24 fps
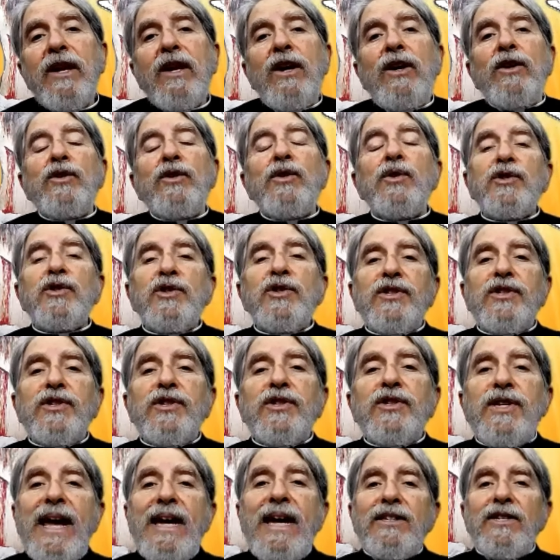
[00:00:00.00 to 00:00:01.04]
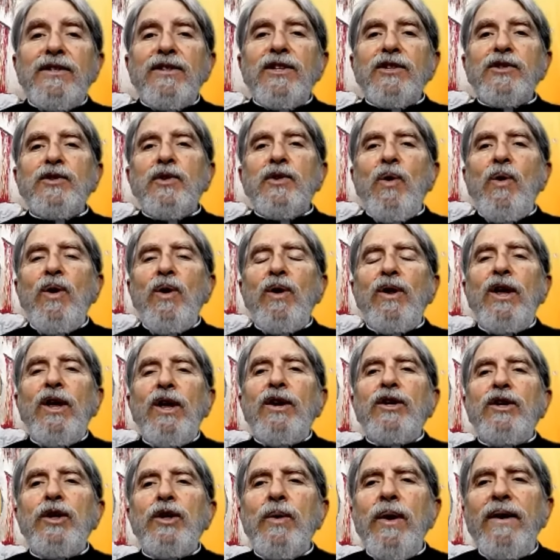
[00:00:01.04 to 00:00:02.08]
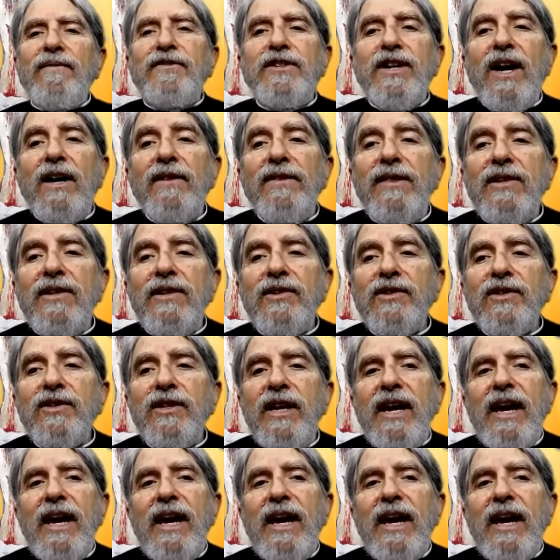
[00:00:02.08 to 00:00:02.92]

to say to the soul, You have done this,